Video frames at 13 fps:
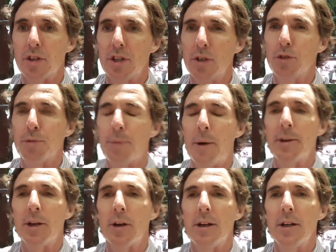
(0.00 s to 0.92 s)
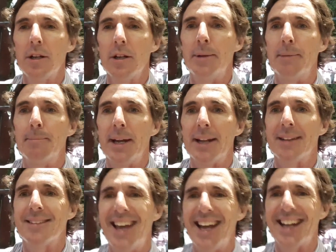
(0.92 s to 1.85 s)
Gill's probably got a little bit better
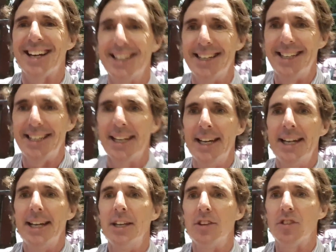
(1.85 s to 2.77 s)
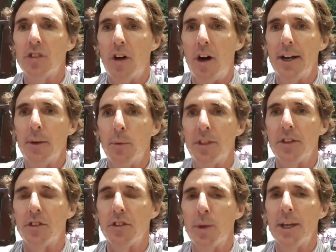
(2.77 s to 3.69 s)
technique. He's tighter with
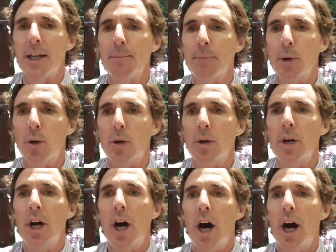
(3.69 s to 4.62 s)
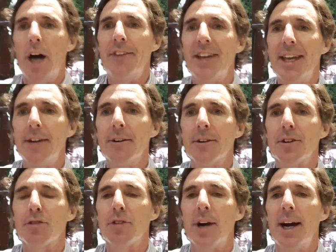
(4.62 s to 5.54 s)
the swinging ball over here in
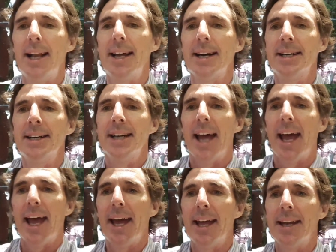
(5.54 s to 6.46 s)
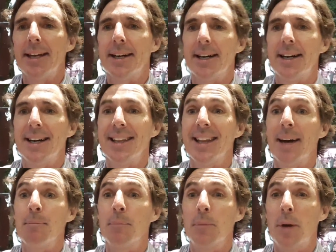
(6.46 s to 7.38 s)
Australia, and they
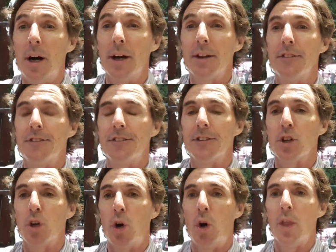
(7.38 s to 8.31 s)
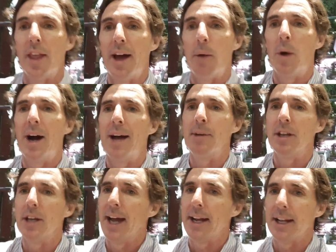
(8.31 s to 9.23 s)
might have gone that way, but
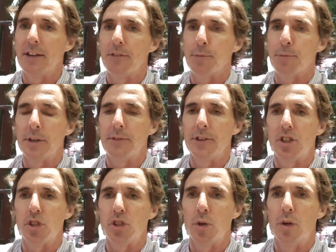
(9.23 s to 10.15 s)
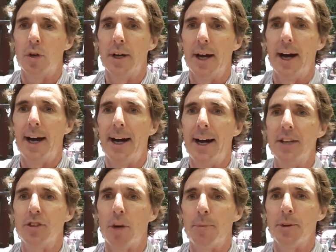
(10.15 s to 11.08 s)
you had to give Prithvi Shaw
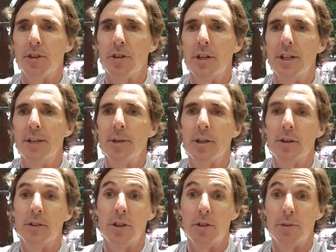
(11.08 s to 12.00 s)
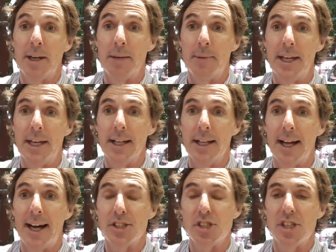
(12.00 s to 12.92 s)
his opportunity, because he was meant to be here
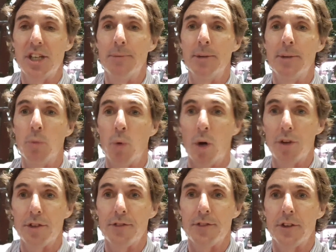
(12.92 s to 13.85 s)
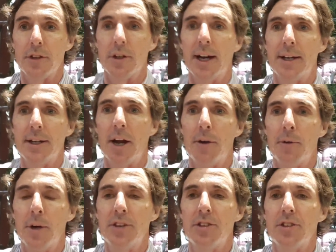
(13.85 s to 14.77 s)
last year, but he wasn't for unknown
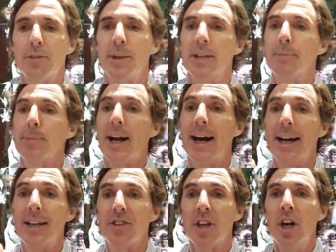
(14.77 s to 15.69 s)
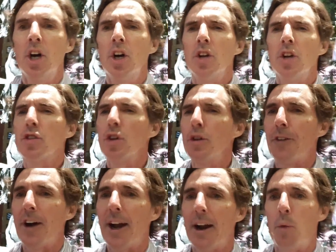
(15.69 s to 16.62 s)
reasons. But he plays too
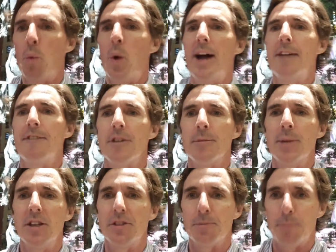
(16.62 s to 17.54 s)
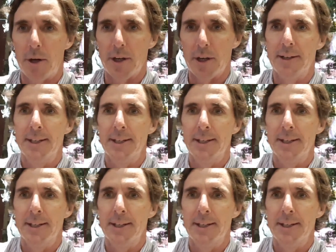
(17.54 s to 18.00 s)
far away from his body.